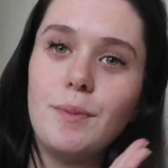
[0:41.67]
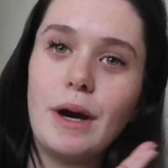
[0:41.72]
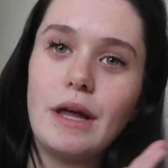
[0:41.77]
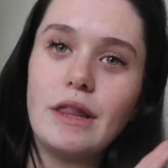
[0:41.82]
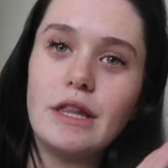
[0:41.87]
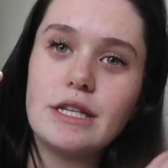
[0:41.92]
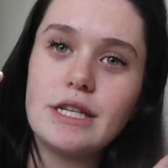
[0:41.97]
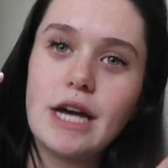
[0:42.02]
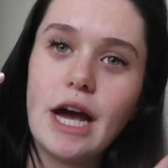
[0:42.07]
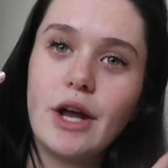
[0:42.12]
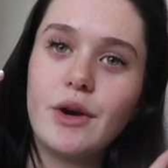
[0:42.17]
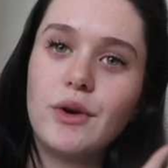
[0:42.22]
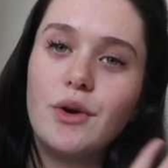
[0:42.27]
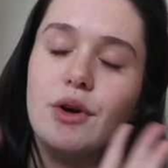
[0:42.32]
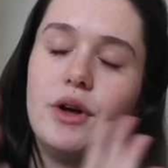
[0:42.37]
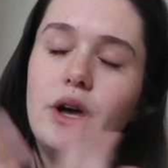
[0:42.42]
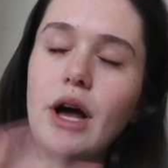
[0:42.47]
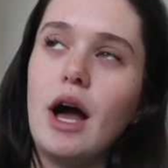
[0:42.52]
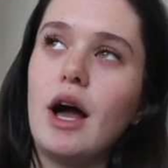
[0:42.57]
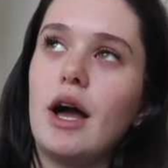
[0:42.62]
by the
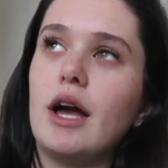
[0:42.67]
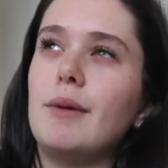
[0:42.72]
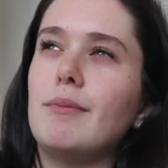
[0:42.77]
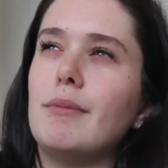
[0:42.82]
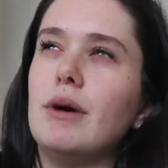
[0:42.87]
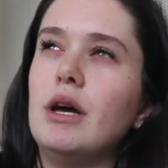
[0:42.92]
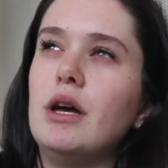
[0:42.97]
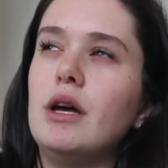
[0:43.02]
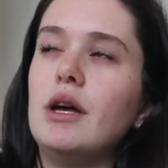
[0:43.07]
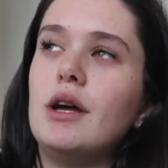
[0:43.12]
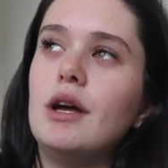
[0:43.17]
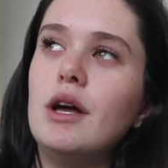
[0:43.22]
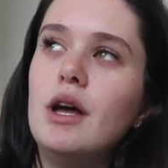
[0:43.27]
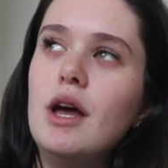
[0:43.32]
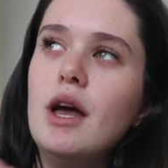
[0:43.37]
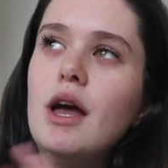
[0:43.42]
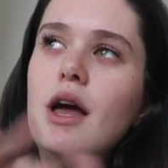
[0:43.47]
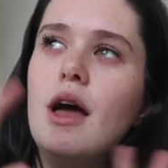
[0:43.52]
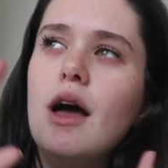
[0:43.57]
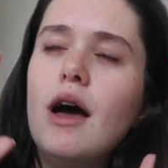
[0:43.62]
title, I'm
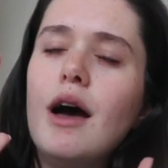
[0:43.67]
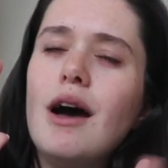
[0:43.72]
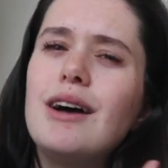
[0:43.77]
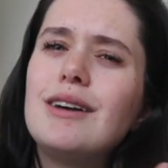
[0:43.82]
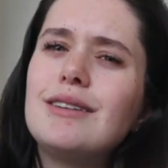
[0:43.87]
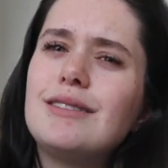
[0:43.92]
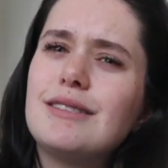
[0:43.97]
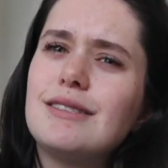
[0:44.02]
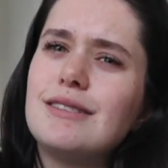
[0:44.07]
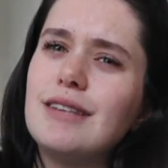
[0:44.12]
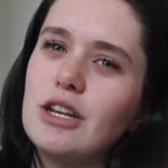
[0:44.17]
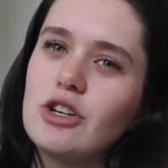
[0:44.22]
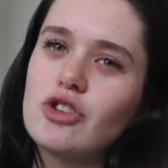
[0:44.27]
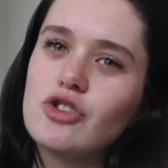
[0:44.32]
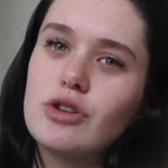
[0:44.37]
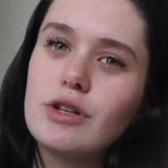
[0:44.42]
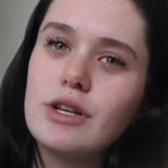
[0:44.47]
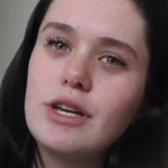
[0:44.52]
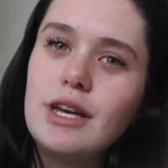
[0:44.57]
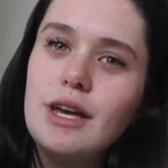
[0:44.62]

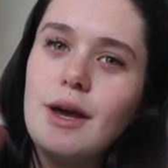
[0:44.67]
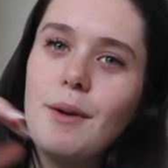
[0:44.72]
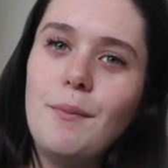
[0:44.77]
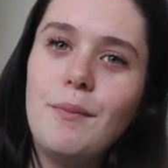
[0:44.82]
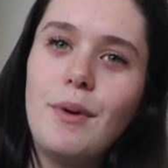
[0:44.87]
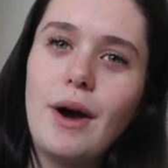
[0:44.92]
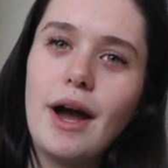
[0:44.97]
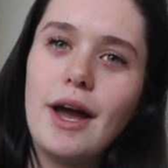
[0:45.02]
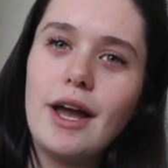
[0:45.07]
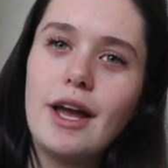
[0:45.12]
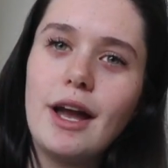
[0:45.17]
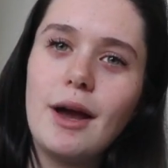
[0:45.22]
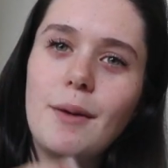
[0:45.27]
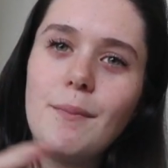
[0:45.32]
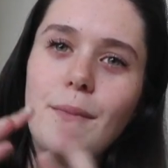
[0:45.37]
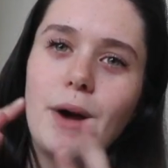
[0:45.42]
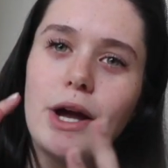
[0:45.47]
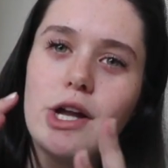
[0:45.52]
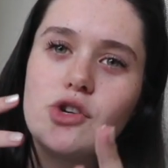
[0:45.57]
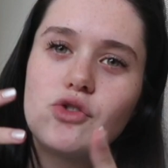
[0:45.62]
essentially buying
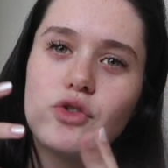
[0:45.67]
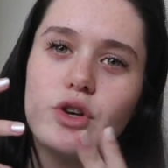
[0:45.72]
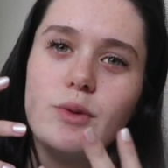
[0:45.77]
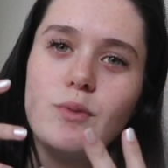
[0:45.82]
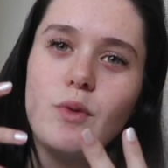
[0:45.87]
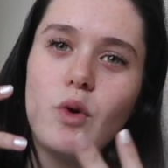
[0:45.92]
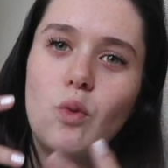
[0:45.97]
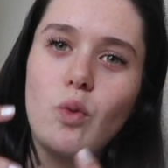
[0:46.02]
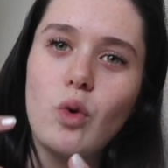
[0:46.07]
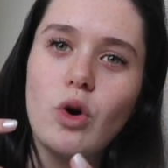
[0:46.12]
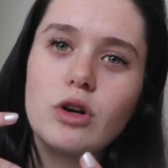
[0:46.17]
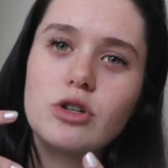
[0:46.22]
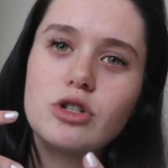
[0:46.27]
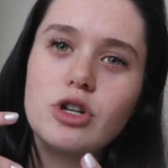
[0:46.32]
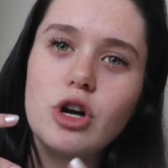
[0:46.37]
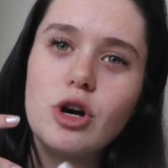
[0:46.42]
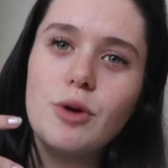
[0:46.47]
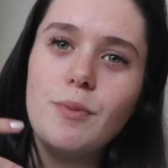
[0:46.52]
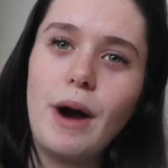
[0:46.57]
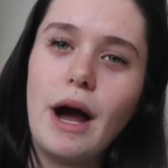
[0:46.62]
my dream
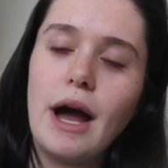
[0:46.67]
wardrobe.